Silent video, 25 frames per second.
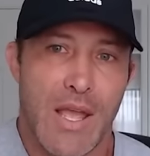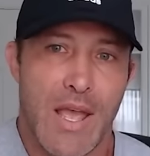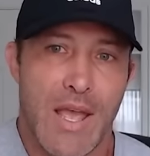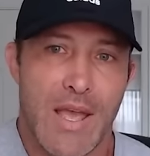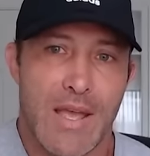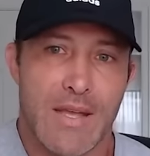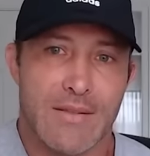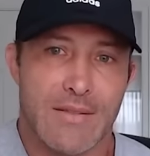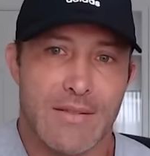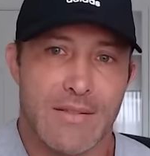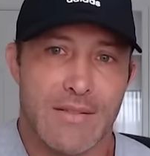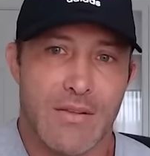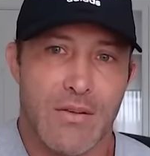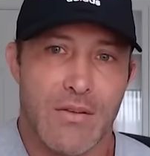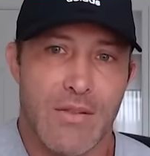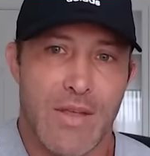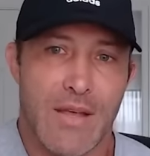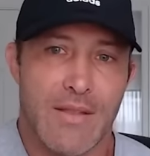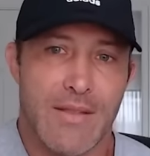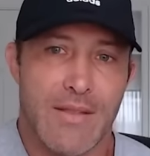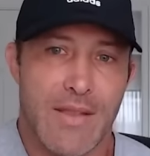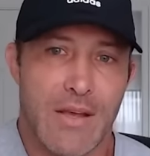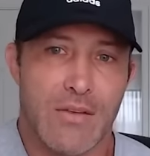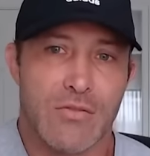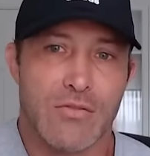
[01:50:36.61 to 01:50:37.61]
And so
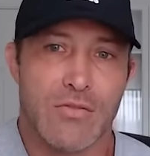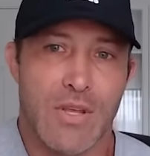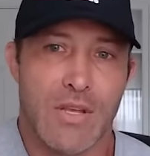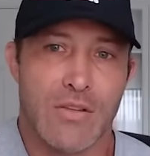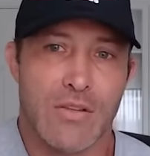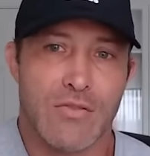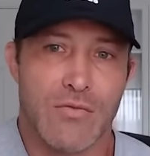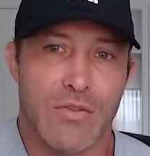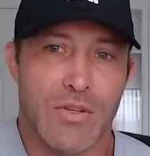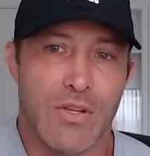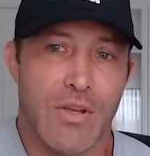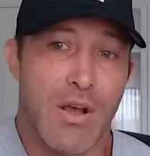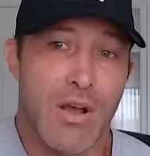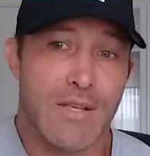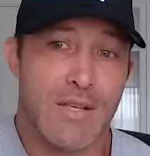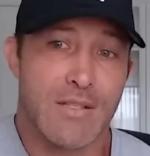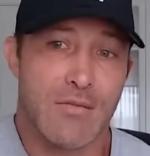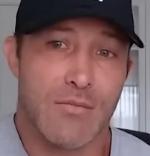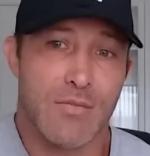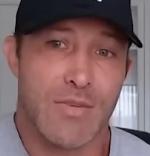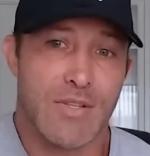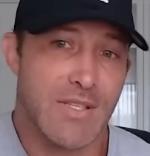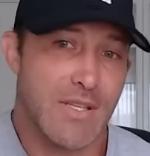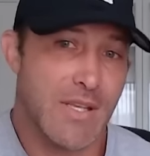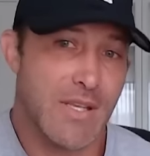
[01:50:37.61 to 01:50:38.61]
that's really
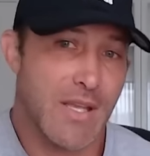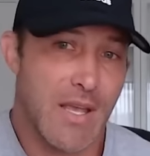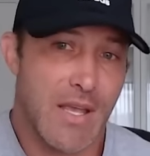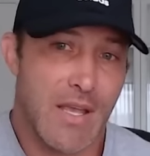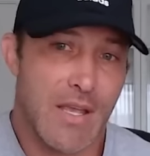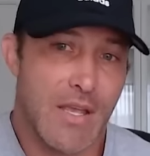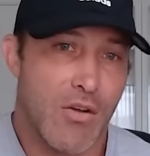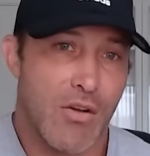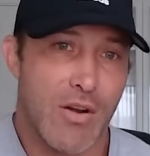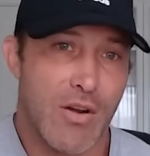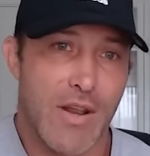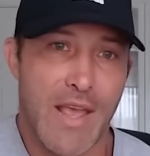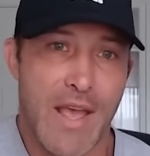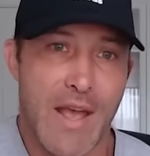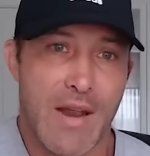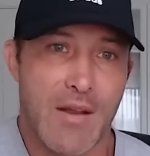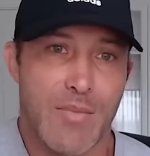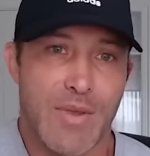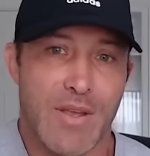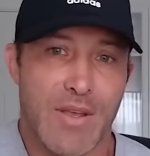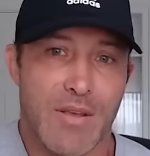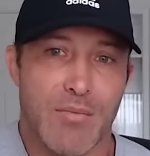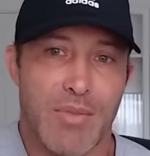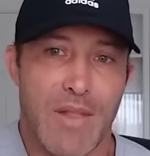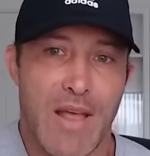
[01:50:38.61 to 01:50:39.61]
awesome, because he already had a
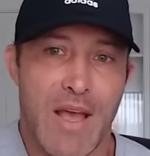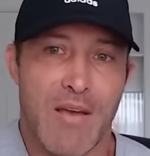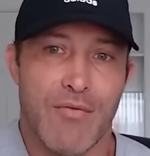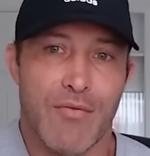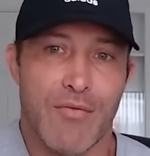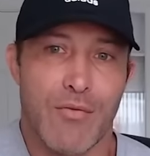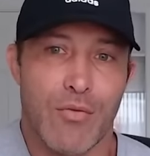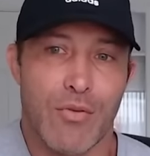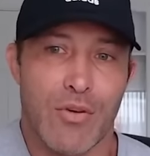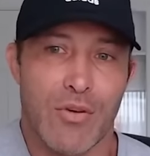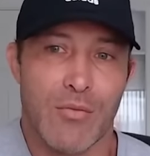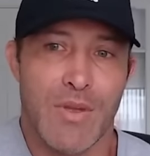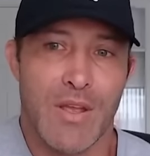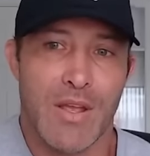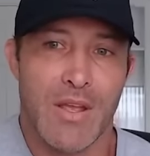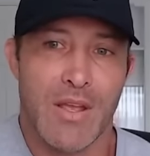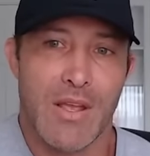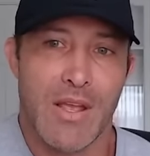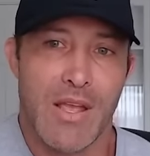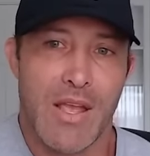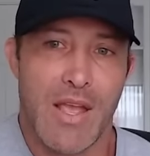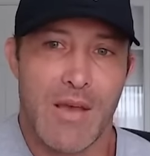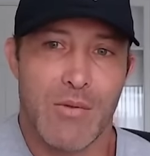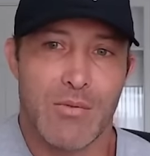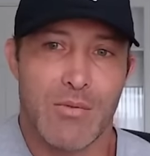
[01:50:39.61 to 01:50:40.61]
big platform
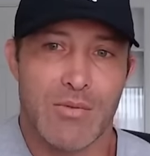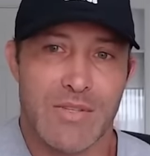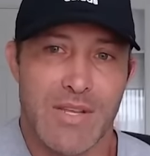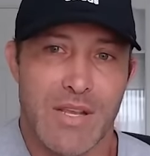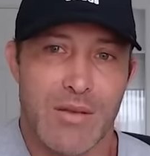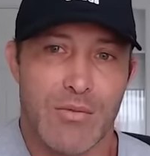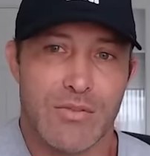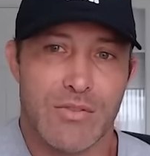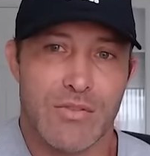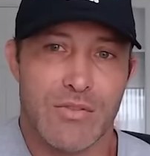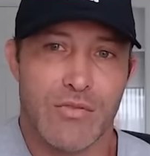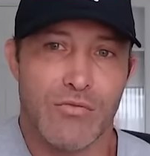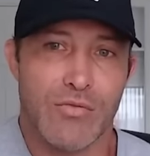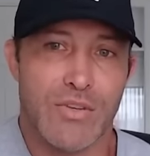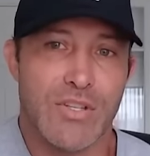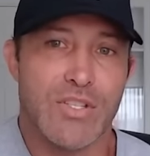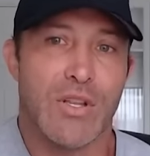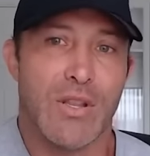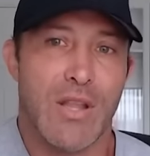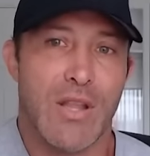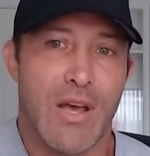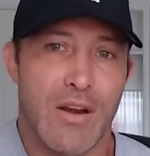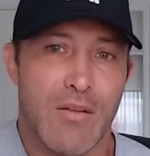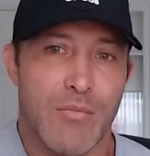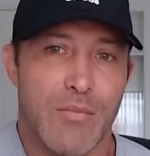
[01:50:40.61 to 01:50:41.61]
and was able to
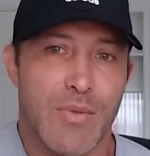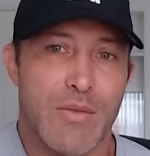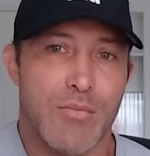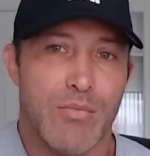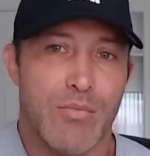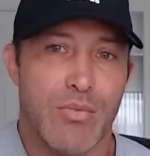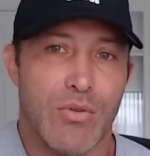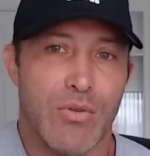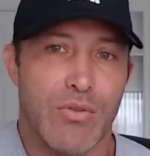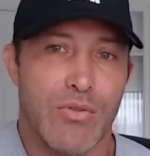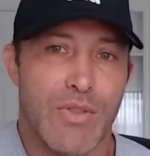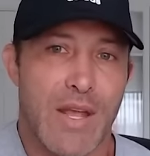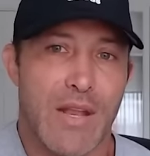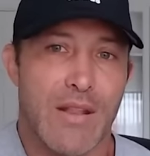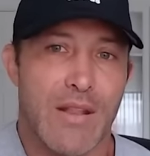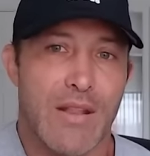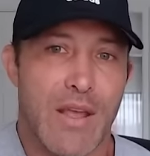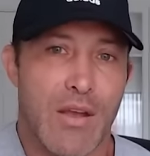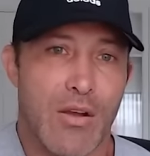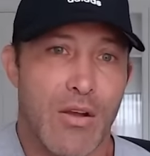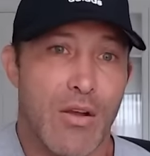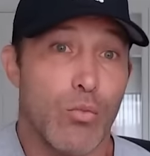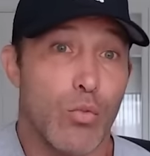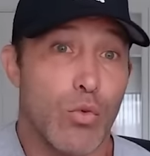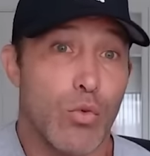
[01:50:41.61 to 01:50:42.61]
reach a lot of people that
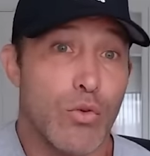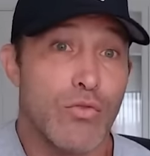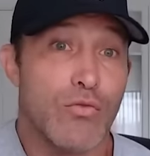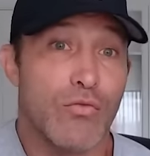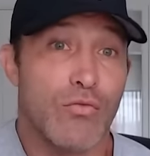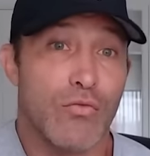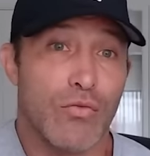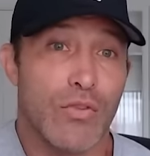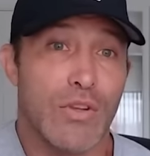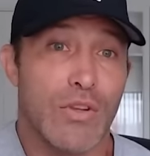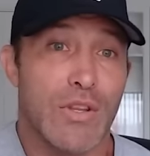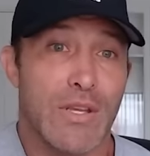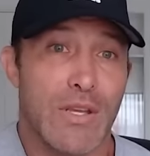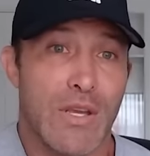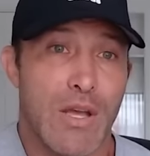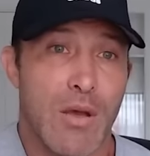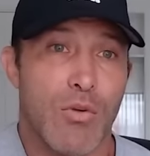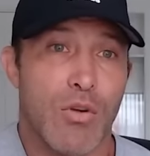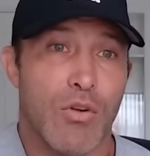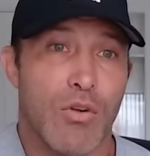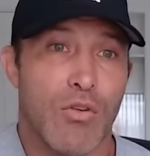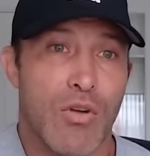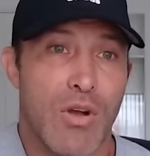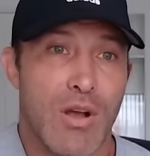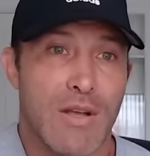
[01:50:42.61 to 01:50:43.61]
wouldn't have really
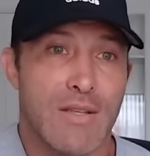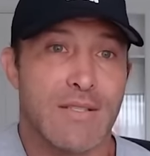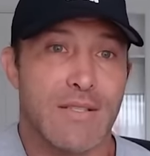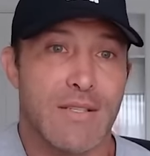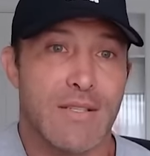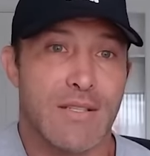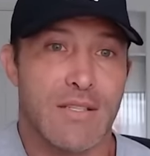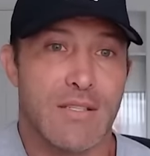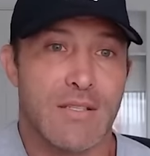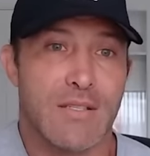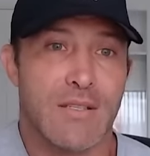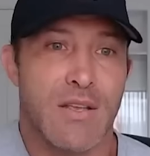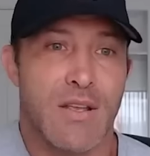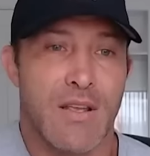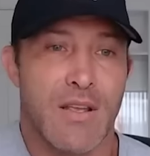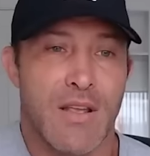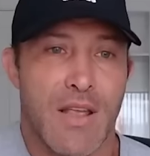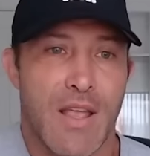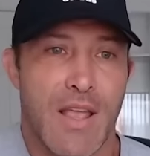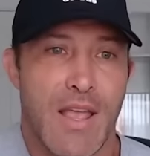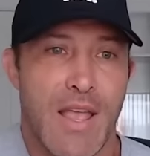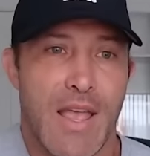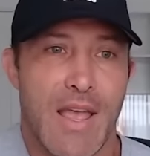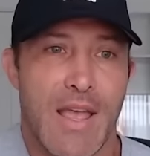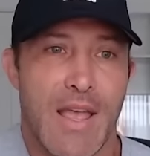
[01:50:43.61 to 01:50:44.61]
come across this.
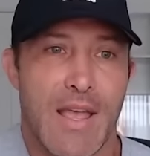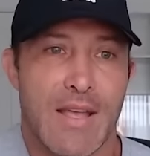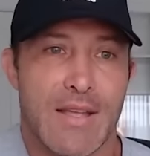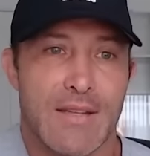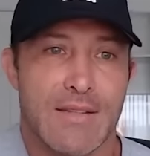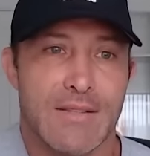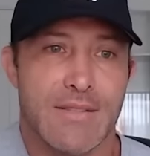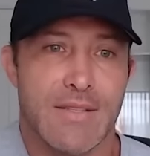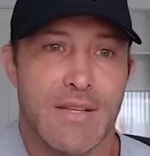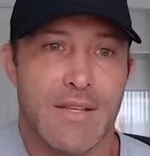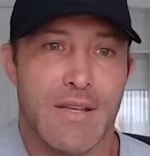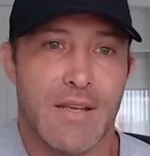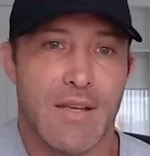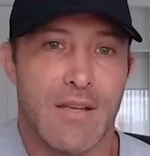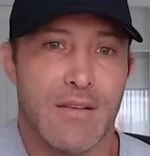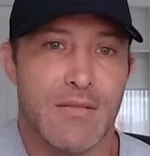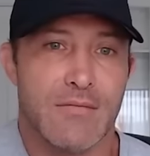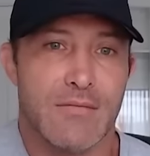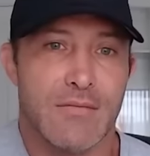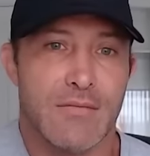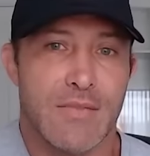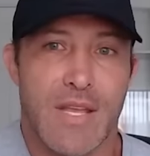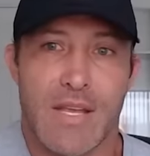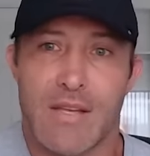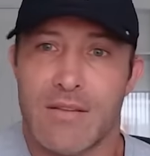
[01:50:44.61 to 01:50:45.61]
And
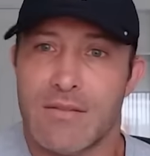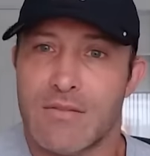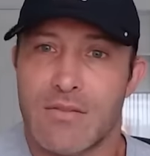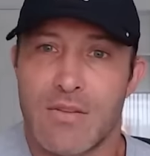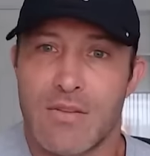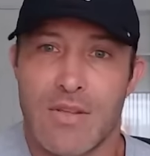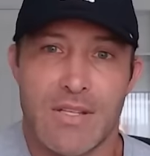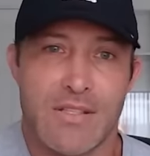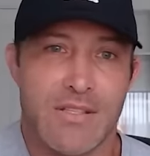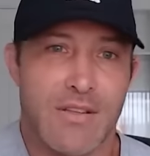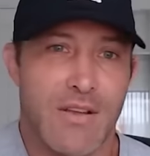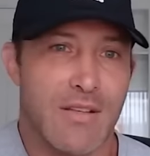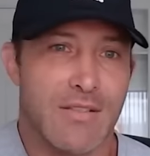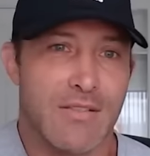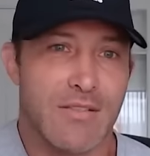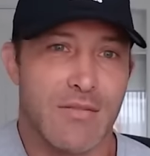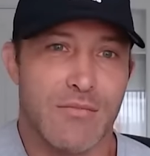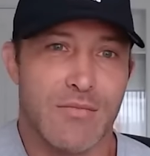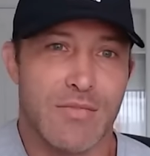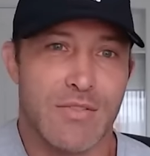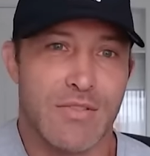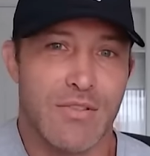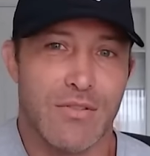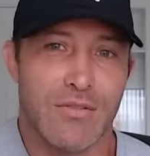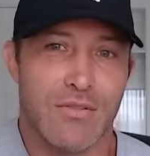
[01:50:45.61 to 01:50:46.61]
yeah, so that's
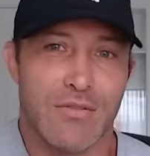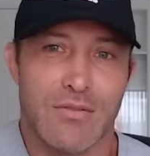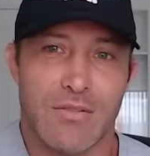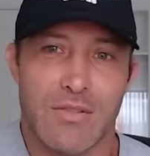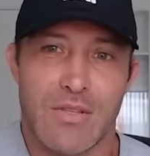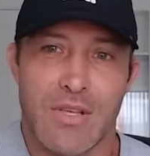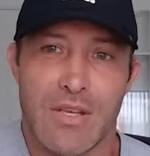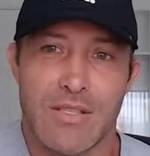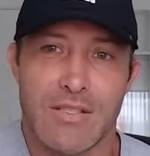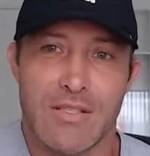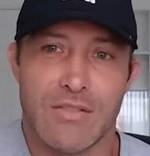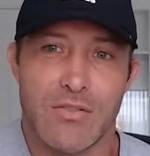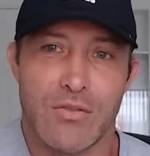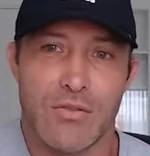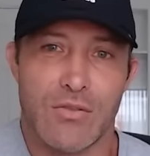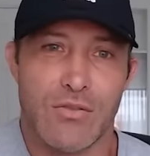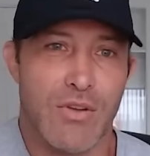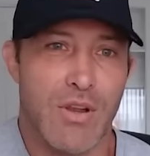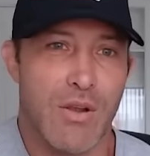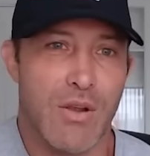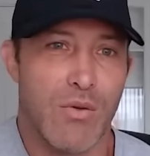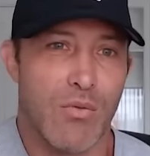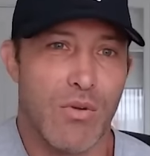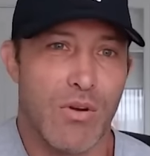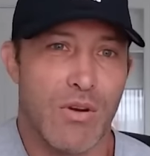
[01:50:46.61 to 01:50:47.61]
awesome. So yeah, he's doing
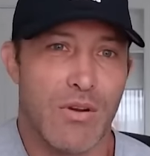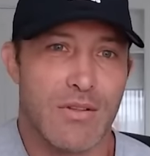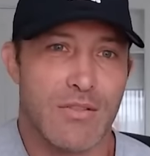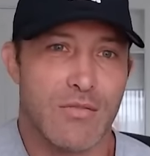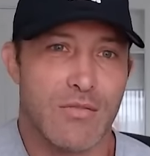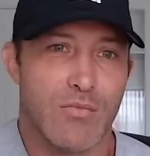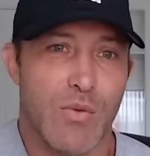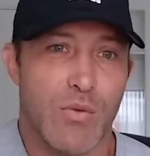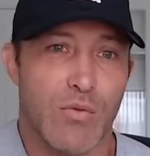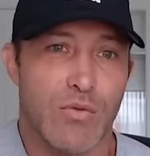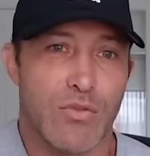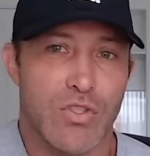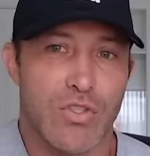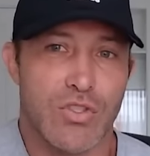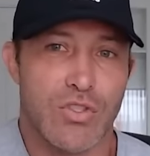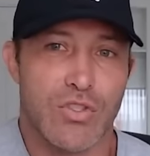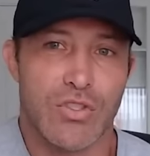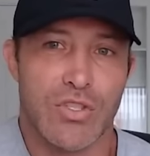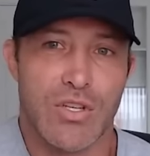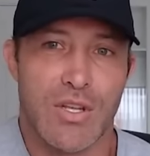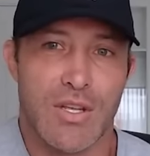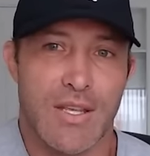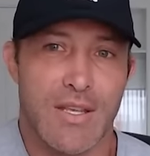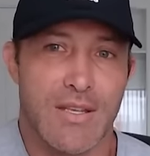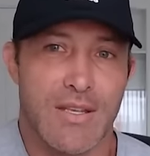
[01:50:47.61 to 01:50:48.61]
great work. So people should
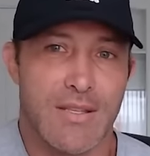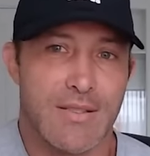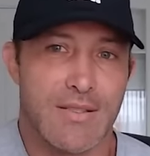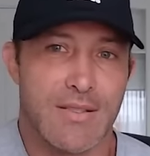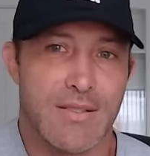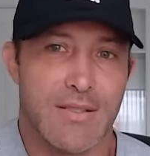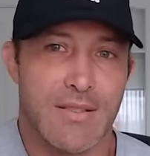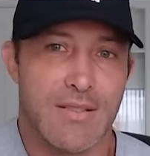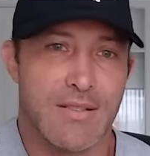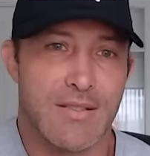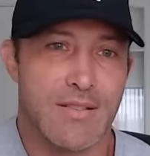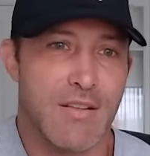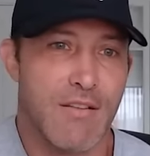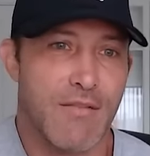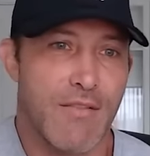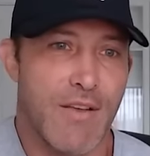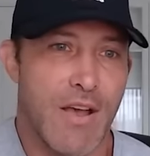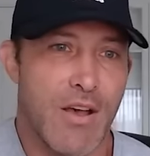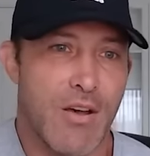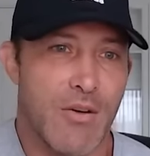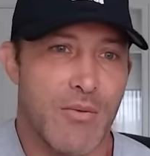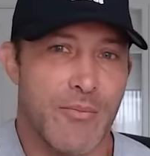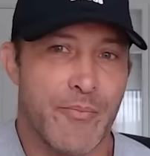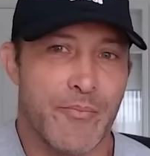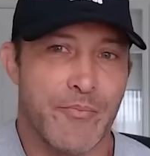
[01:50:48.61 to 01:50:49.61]
check his stuff
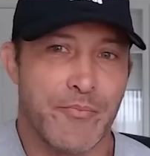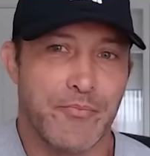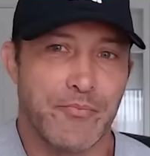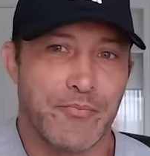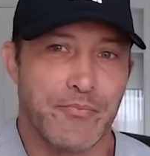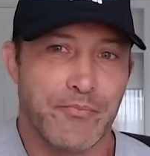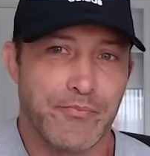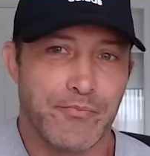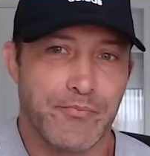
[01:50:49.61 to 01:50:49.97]
out.